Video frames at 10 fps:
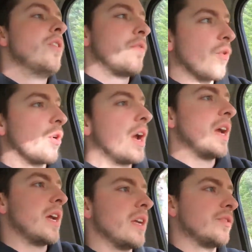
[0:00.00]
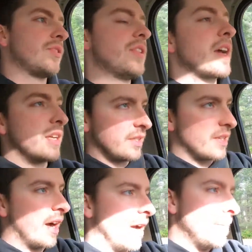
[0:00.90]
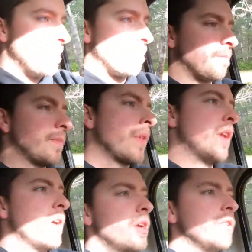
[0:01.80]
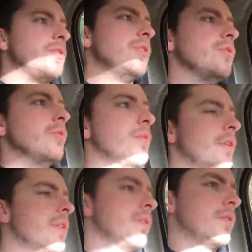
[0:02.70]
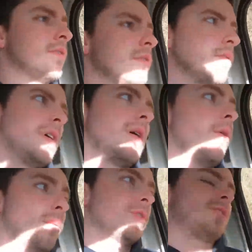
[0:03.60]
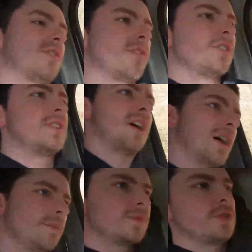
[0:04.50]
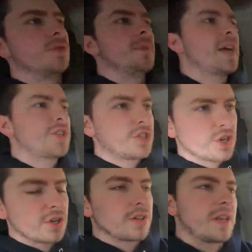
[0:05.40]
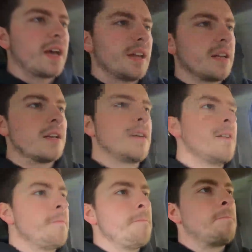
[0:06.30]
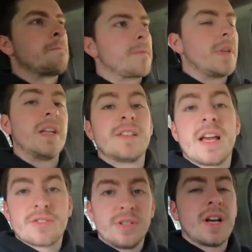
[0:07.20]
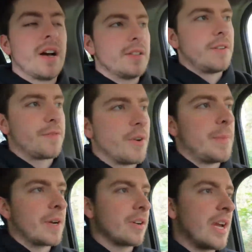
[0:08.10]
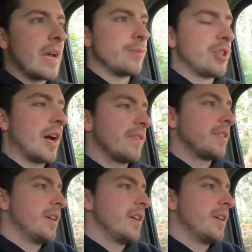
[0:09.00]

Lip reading: for a second time to, well, almost a third time, to make sure that it is actually dialed in for a bigger camshaft.